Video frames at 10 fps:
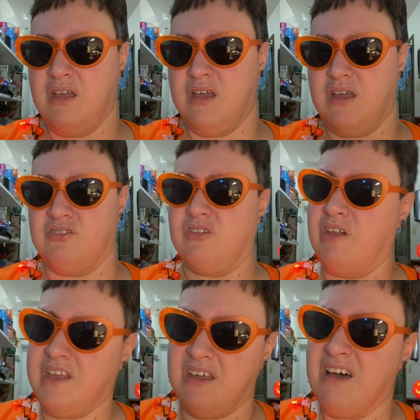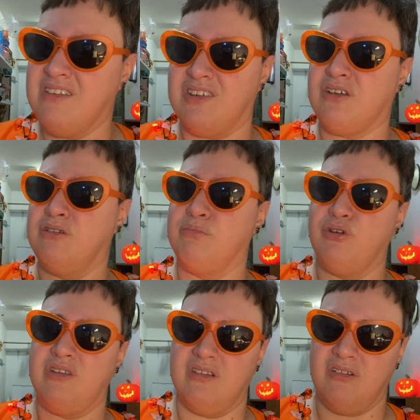and to like guys, I couldn't
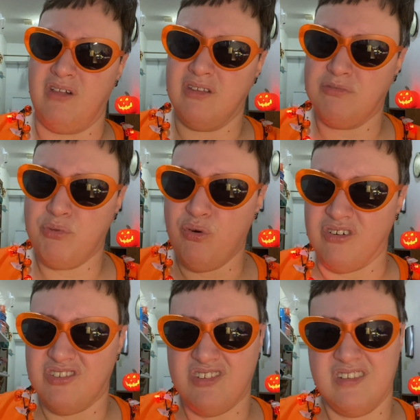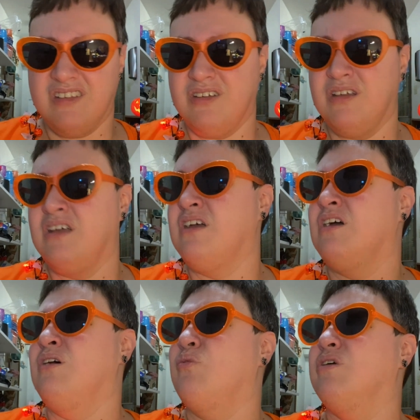pretend to like sports
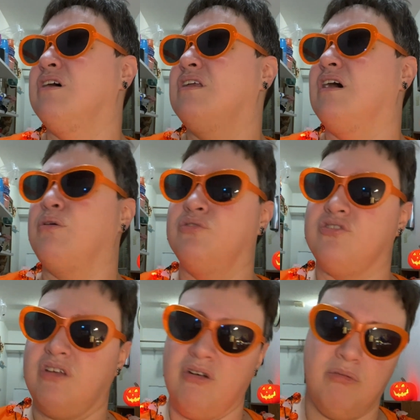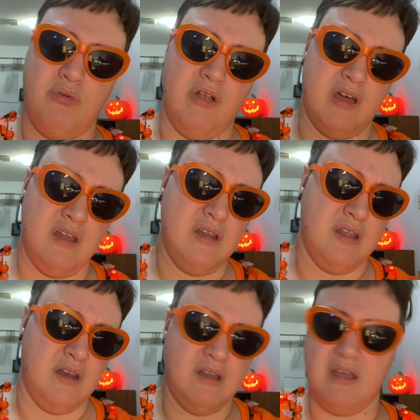when I was terrible at it
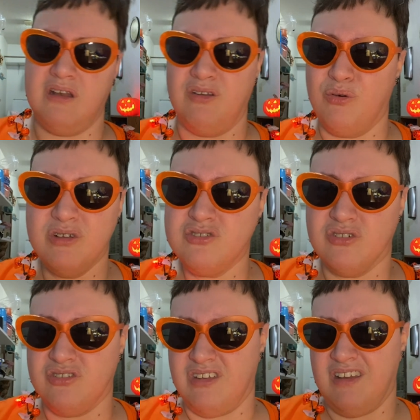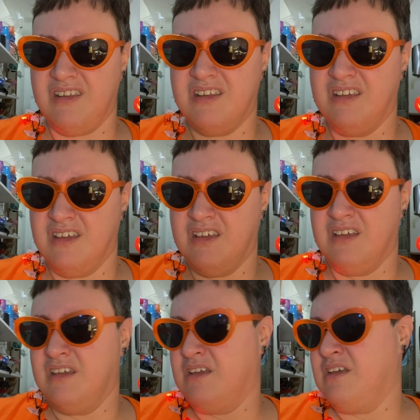and had no interest in it.
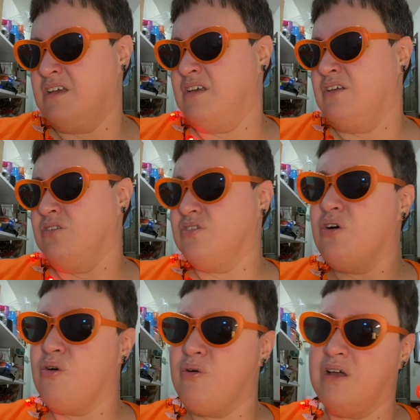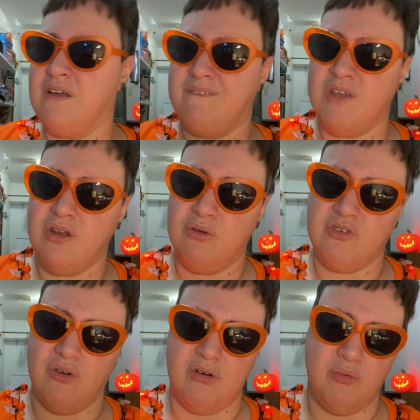So, video's
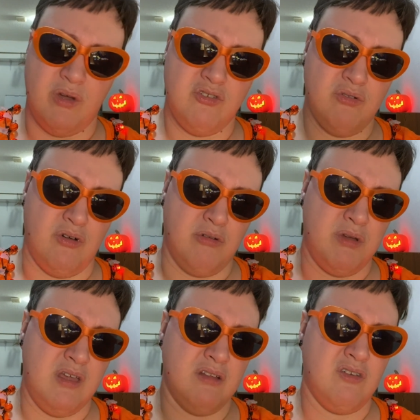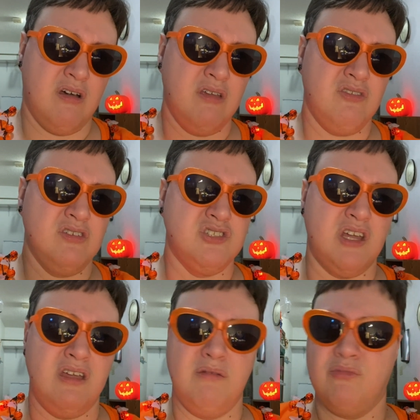gone on way too long, but yeah, Tyson
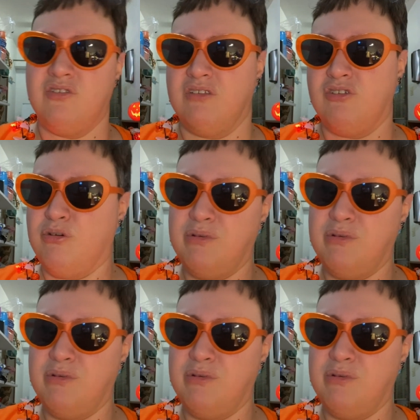James and Toby